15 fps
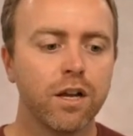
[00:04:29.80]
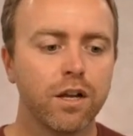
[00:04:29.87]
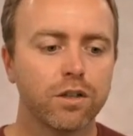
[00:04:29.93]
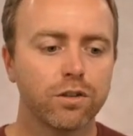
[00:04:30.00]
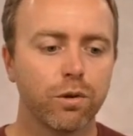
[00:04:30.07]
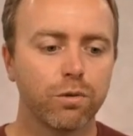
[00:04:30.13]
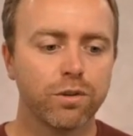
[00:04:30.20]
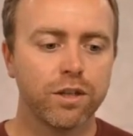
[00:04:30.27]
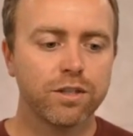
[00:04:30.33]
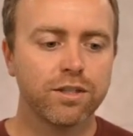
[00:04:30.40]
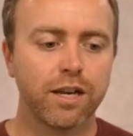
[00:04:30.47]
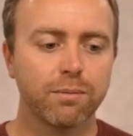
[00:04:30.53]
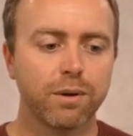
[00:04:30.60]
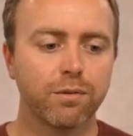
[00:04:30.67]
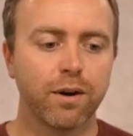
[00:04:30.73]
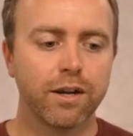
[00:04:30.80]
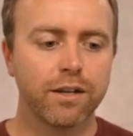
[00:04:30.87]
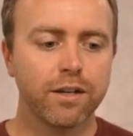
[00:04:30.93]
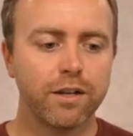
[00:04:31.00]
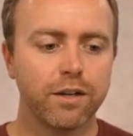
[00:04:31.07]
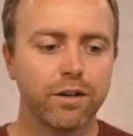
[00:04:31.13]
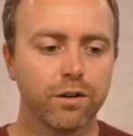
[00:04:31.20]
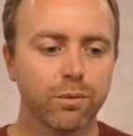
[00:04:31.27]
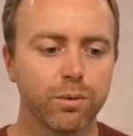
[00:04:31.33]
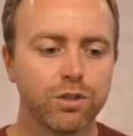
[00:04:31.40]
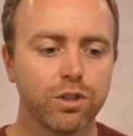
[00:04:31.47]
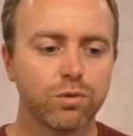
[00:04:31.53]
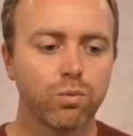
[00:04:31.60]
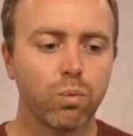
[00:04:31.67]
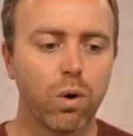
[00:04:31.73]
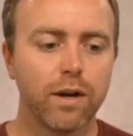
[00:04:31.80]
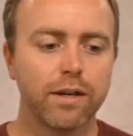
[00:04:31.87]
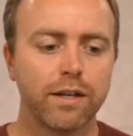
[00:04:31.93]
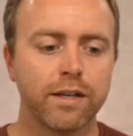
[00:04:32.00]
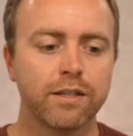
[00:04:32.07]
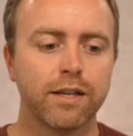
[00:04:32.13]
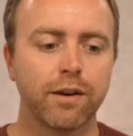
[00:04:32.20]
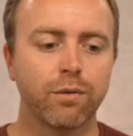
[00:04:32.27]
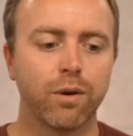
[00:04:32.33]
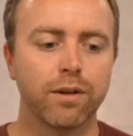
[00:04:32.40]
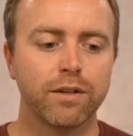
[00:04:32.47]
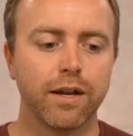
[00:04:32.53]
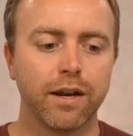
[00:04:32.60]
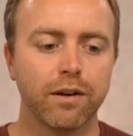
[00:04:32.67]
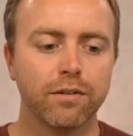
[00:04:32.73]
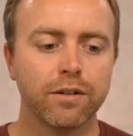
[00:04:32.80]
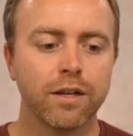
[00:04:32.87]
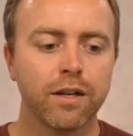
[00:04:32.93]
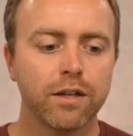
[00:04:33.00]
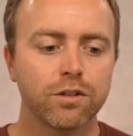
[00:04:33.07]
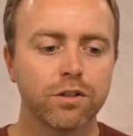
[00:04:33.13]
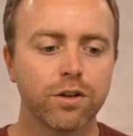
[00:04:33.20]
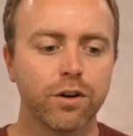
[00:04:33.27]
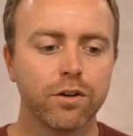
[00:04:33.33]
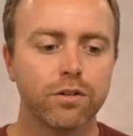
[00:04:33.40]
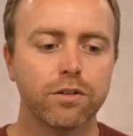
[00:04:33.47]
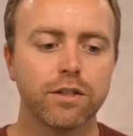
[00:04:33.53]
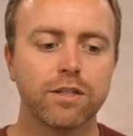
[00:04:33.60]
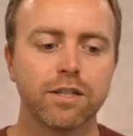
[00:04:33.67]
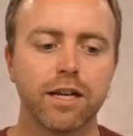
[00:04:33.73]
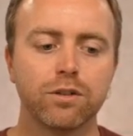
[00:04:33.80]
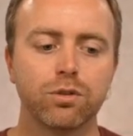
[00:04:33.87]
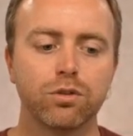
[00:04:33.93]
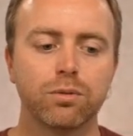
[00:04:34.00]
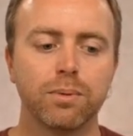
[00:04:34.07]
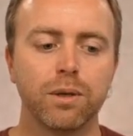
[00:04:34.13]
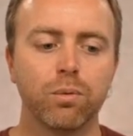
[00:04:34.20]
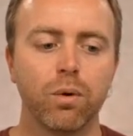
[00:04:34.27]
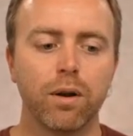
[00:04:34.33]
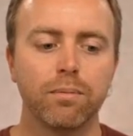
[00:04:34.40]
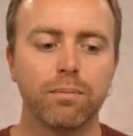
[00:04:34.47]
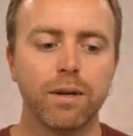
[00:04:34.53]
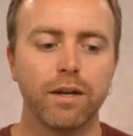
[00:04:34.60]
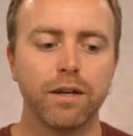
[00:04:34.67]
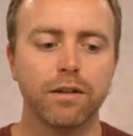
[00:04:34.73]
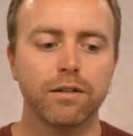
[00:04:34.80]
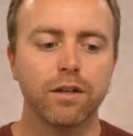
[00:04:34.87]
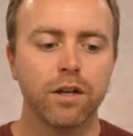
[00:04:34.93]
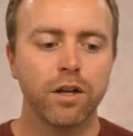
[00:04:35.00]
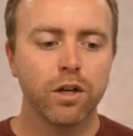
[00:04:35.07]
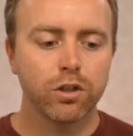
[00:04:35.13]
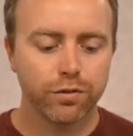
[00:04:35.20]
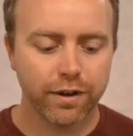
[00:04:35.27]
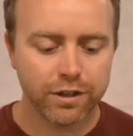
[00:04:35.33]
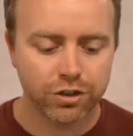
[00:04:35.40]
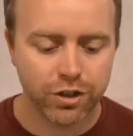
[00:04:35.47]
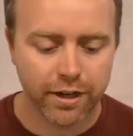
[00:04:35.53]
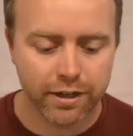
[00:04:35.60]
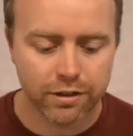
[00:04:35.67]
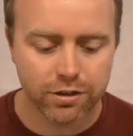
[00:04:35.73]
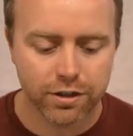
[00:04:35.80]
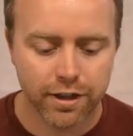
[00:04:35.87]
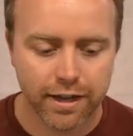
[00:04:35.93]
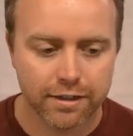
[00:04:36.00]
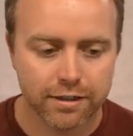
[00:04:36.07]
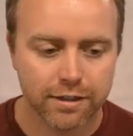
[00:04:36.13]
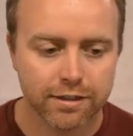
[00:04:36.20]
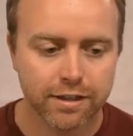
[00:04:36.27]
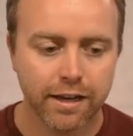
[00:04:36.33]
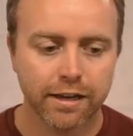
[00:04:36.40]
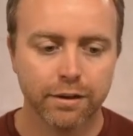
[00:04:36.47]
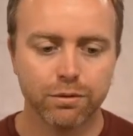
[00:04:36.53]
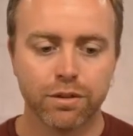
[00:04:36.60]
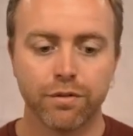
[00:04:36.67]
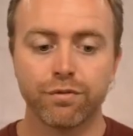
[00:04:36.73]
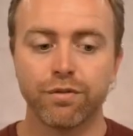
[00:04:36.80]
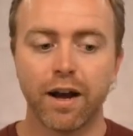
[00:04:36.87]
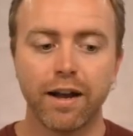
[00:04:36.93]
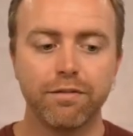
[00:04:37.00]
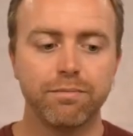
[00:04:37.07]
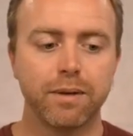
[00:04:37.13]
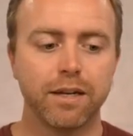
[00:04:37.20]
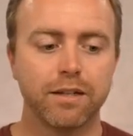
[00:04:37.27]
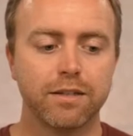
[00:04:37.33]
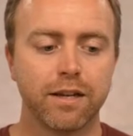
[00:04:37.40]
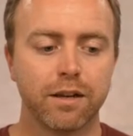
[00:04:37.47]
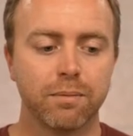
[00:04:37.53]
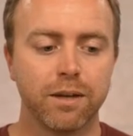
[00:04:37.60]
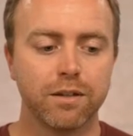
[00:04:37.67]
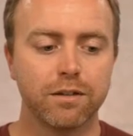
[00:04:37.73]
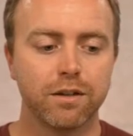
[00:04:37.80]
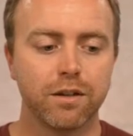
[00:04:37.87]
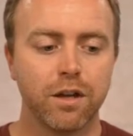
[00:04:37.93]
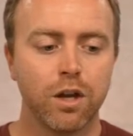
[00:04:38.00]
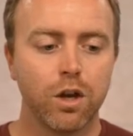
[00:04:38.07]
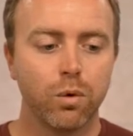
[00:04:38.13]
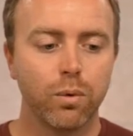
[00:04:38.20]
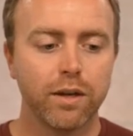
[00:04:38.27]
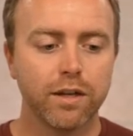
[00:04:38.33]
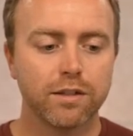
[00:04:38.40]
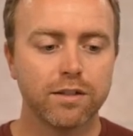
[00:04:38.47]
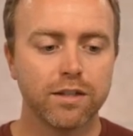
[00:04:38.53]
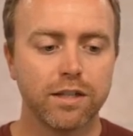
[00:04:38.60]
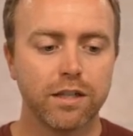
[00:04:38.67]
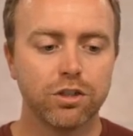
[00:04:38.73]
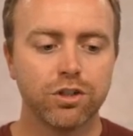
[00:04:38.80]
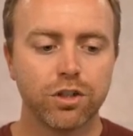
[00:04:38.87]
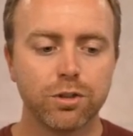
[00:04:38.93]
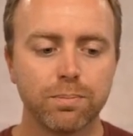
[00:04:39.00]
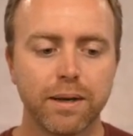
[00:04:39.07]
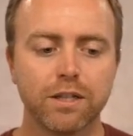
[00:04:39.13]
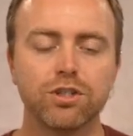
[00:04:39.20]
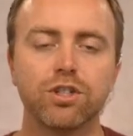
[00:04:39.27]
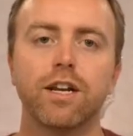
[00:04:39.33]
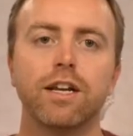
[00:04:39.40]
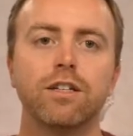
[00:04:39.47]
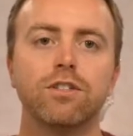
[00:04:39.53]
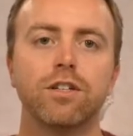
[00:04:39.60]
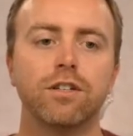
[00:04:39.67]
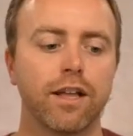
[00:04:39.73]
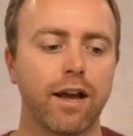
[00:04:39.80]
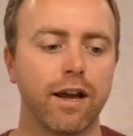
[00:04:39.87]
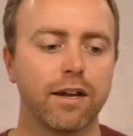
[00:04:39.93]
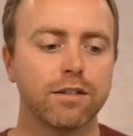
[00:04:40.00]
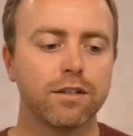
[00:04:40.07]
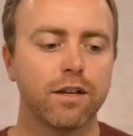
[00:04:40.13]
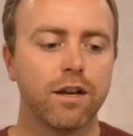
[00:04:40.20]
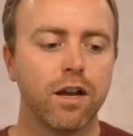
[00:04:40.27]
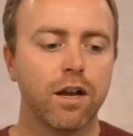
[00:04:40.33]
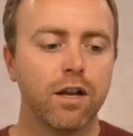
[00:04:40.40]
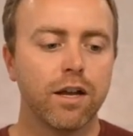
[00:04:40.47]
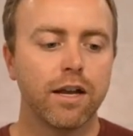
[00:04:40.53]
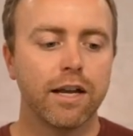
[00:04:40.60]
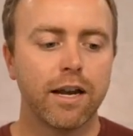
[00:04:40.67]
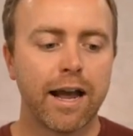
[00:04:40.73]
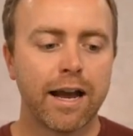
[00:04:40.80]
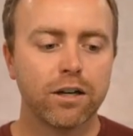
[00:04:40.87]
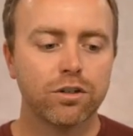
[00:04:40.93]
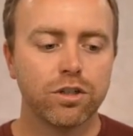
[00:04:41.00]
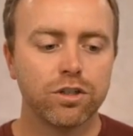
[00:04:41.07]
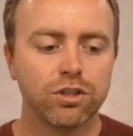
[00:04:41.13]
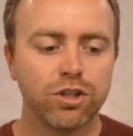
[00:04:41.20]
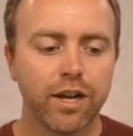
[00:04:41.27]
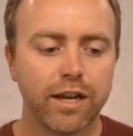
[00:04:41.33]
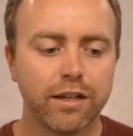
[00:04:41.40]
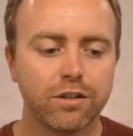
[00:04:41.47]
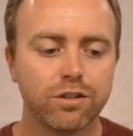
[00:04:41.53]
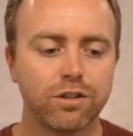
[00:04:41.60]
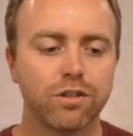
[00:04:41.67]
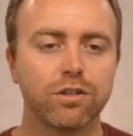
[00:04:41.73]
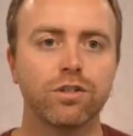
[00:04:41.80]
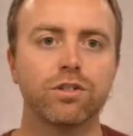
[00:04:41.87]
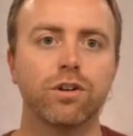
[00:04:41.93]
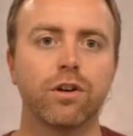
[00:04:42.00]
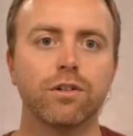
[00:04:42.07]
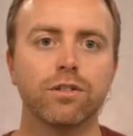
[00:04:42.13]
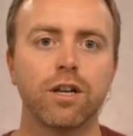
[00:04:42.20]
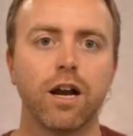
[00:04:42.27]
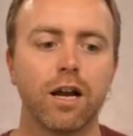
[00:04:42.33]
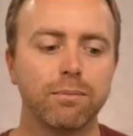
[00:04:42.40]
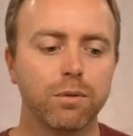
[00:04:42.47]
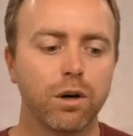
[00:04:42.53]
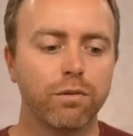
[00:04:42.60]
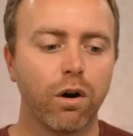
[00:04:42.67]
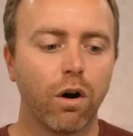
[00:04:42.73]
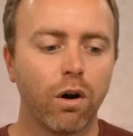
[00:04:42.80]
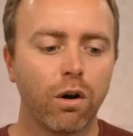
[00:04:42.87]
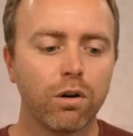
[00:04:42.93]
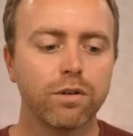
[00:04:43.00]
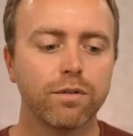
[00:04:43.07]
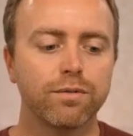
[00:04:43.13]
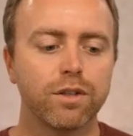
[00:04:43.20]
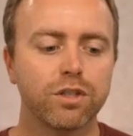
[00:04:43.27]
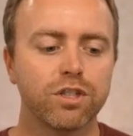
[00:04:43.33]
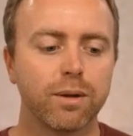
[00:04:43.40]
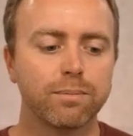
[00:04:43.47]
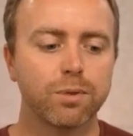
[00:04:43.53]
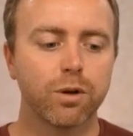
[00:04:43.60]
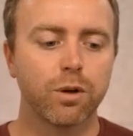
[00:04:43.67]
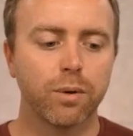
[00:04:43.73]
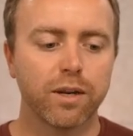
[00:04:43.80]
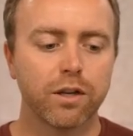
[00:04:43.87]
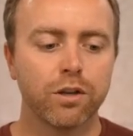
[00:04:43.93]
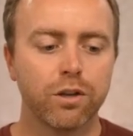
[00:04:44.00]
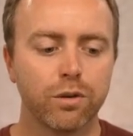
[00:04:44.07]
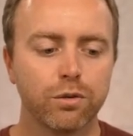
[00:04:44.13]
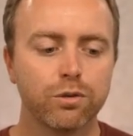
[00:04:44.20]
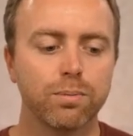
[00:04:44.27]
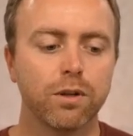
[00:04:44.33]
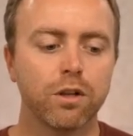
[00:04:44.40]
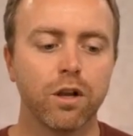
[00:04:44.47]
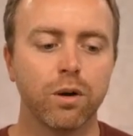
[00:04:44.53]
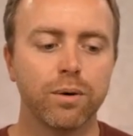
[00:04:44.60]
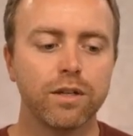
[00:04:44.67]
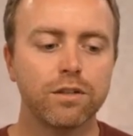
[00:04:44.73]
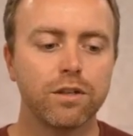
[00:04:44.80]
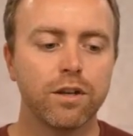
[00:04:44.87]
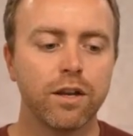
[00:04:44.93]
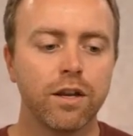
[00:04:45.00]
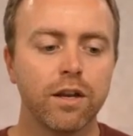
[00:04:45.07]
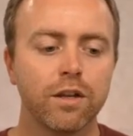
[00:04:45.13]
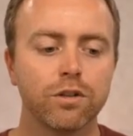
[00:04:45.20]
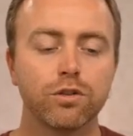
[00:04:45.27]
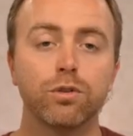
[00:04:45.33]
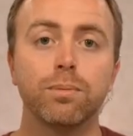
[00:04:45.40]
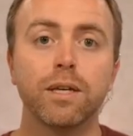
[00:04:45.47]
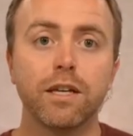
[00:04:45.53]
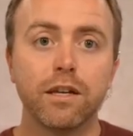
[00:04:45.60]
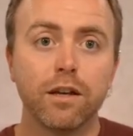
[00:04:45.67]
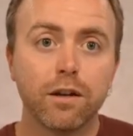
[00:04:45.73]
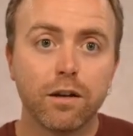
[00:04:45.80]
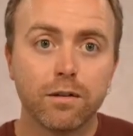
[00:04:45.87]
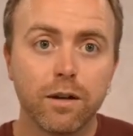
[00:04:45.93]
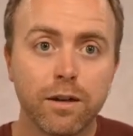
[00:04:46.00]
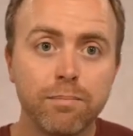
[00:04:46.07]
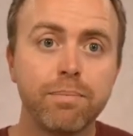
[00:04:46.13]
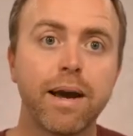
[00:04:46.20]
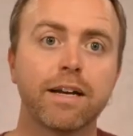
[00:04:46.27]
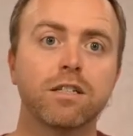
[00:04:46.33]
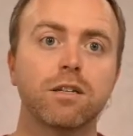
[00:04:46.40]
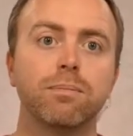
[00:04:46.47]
So this segment right here, which is what is a rundown, it's currently scheduled to be one minute. So if I changed that to say it was a five-minute segment, we can see just by changing that, it actually changed the start time of all of the subsequent cues below it to be impacted